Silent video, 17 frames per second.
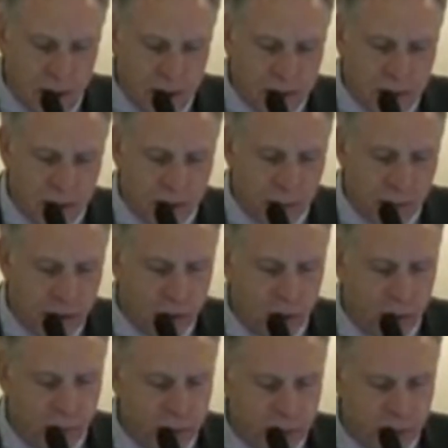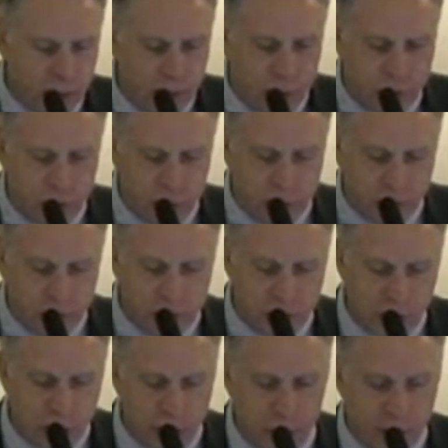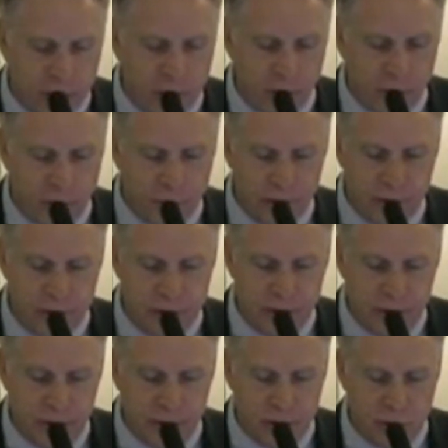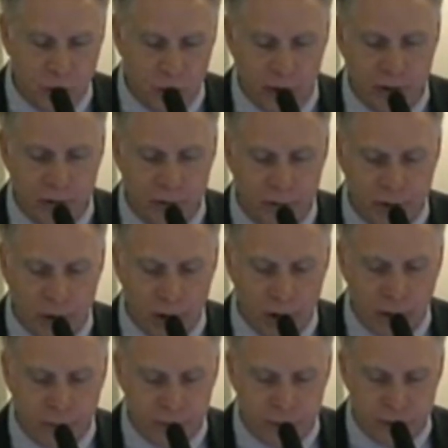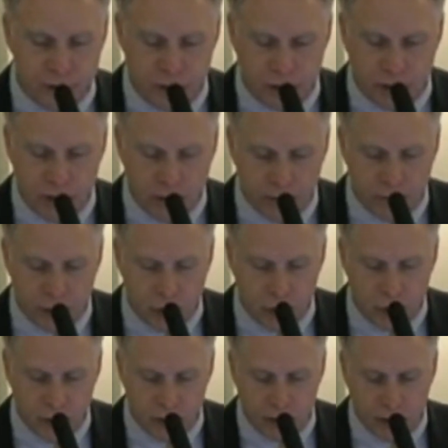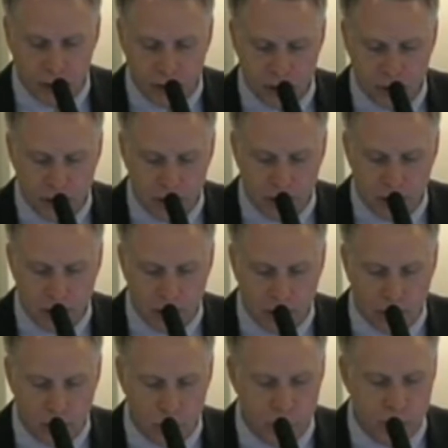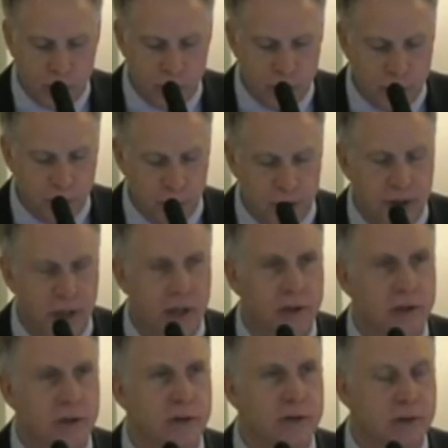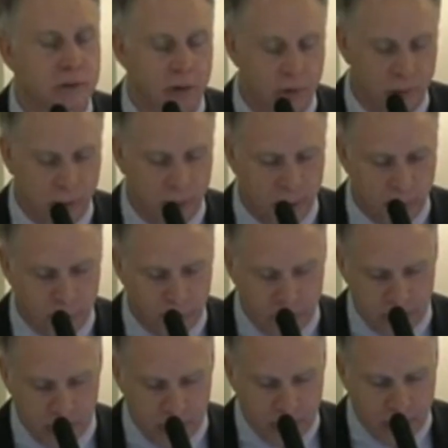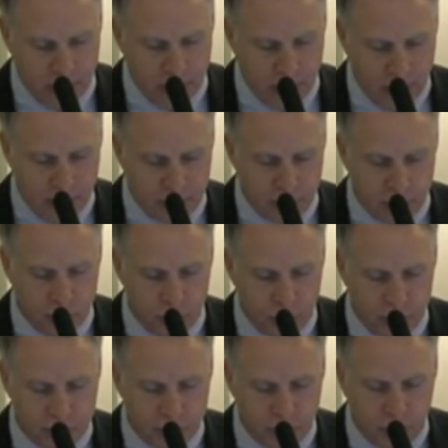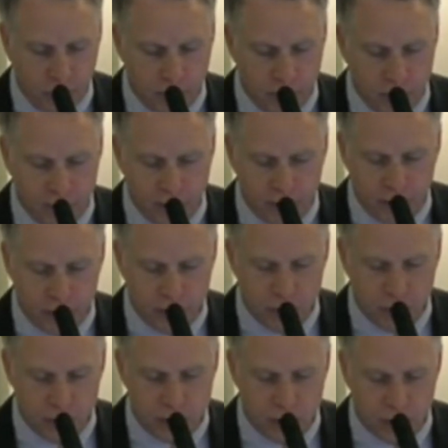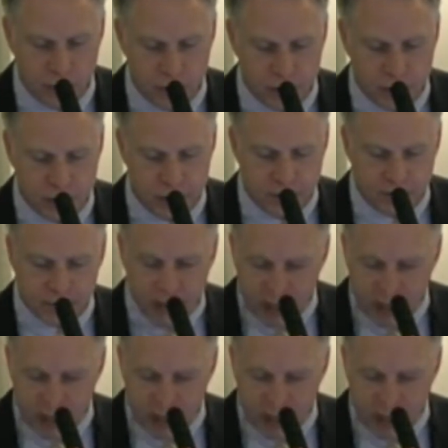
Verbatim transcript: Dr. Menikoff, we turn to you. Jerry Menikoff is the director of the Office of Human uh, Research Protections, OHRP, at the U.S. Department of Health and Human Services.